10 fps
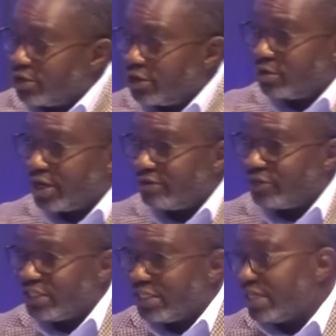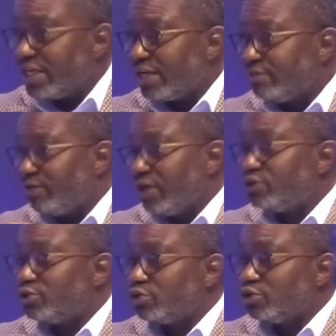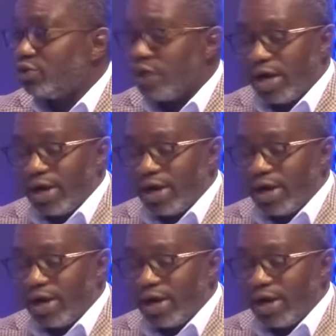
whatever he did and failed to do.